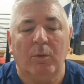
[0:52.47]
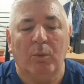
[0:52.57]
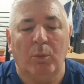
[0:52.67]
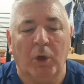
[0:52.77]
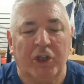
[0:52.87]

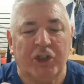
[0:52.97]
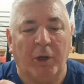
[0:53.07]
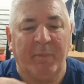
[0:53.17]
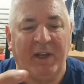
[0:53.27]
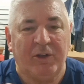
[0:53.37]

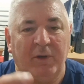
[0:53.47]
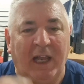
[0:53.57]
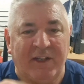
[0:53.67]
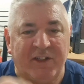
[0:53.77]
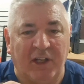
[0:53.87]
workshop manual
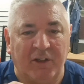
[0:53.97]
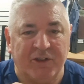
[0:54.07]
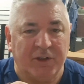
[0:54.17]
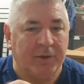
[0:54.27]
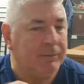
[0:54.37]
and tells
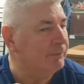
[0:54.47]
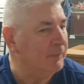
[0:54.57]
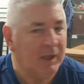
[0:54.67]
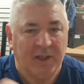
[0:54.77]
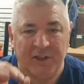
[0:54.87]
you
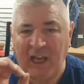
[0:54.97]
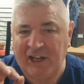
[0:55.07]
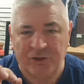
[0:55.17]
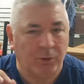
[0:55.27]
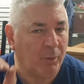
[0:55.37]

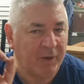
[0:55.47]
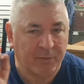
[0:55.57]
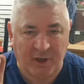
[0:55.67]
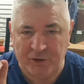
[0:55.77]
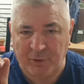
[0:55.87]
natural with
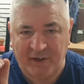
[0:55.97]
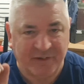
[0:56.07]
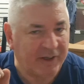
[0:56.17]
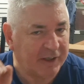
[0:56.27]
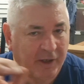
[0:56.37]
red
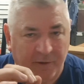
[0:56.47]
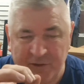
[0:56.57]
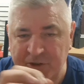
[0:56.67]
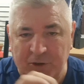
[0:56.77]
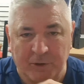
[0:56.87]
tracer goes
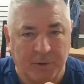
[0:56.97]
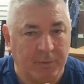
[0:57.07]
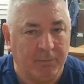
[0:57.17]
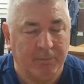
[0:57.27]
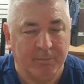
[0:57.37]
to
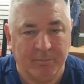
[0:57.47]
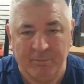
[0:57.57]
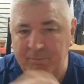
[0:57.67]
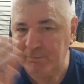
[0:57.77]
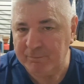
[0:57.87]

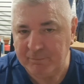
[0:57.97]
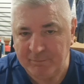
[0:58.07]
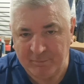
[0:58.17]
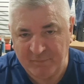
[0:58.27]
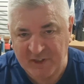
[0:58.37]

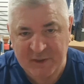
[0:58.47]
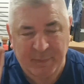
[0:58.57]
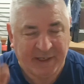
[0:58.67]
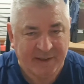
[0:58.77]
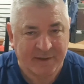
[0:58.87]
this
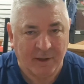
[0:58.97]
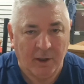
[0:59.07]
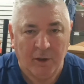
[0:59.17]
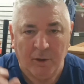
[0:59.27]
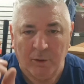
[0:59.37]
piece.
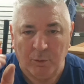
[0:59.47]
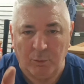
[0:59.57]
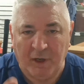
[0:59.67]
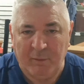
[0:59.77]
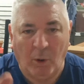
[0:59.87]

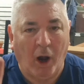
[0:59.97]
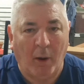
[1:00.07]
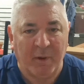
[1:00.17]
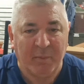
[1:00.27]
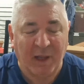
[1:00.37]
Red wire
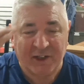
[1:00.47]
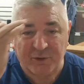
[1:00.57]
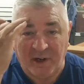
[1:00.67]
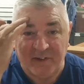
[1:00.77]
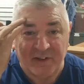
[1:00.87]
with black
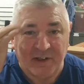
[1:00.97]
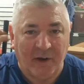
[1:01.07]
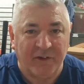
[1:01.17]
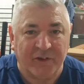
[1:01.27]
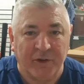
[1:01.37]
tracer
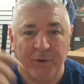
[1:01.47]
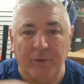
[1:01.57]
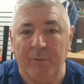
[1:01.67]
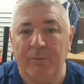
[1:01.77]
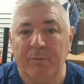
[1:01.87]
goes
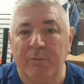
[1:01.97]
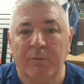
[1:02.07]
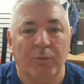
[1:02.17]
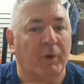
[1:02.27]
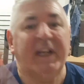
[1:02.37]
to
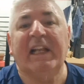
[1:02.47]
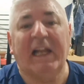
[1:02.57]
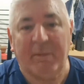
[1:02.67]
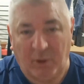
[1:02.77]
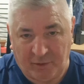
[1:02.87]

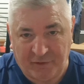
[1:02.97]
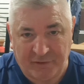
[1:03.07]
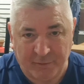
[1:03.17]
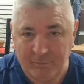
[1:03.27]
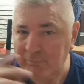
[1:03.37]
regulator box